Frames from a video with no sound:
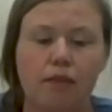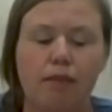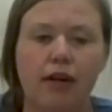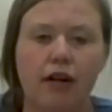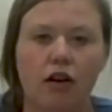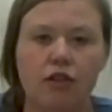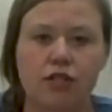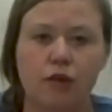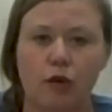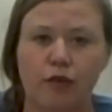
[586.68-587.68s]
but
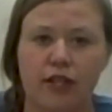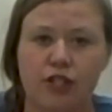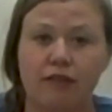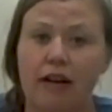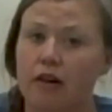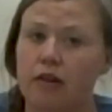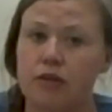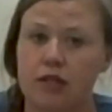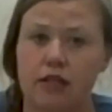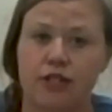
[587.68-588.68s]
also a reflection of how you
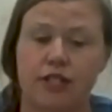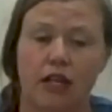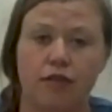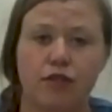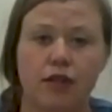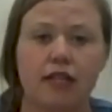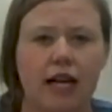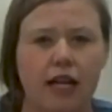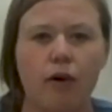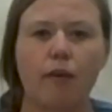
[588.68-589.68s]
see yourself. So that's
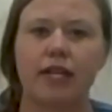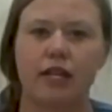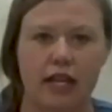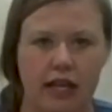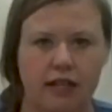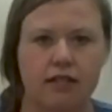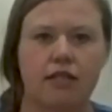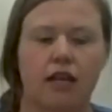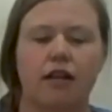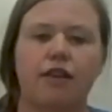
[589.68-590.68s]
kind of why we did the
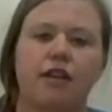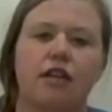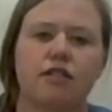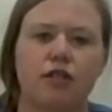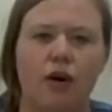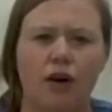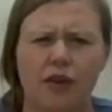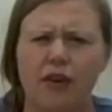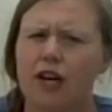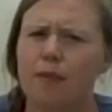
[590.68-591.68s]
inside thing. So
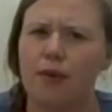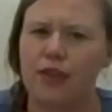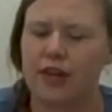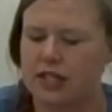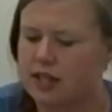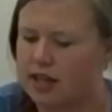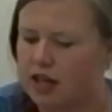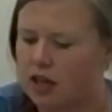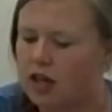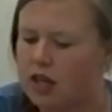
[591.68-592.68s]
there are a couple things in
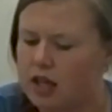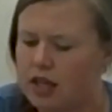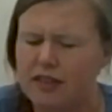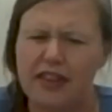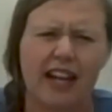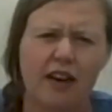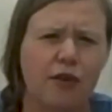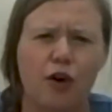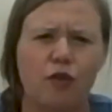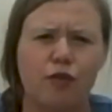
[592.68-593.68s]
there that I
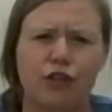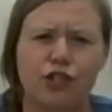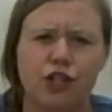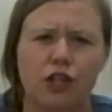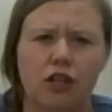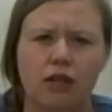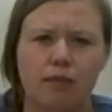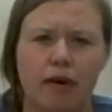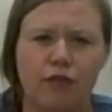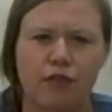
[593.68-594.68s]
don't know for sure.
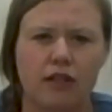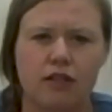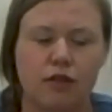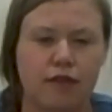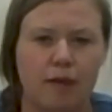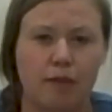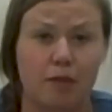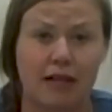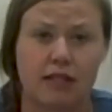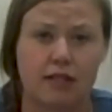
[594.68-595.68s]
My friends or family
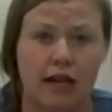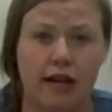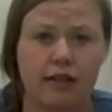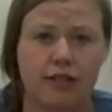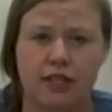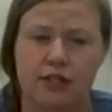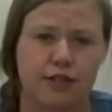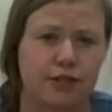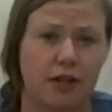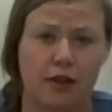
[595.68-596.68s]
might say, just because
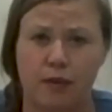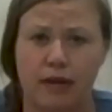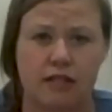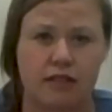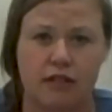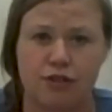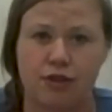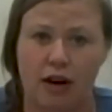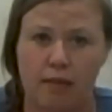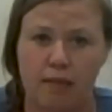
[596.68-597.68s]
there's other ways to
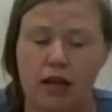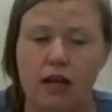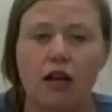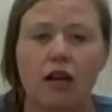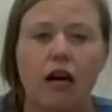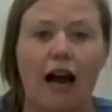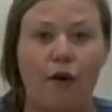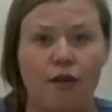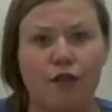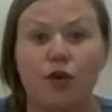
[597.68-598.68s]
describe me.
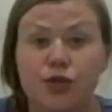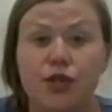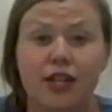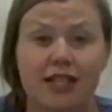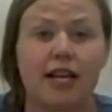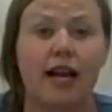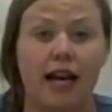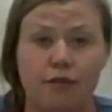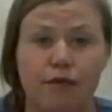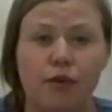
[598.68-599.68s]
However, those are the things I
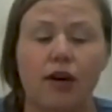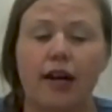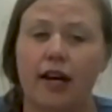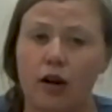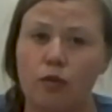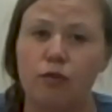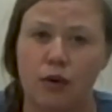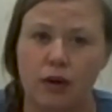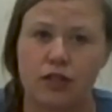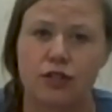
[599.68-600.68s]
aim for and I hope
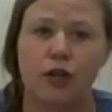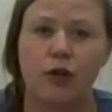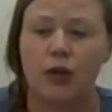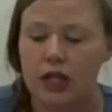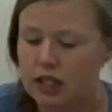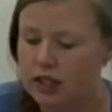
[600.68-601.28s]
for. So,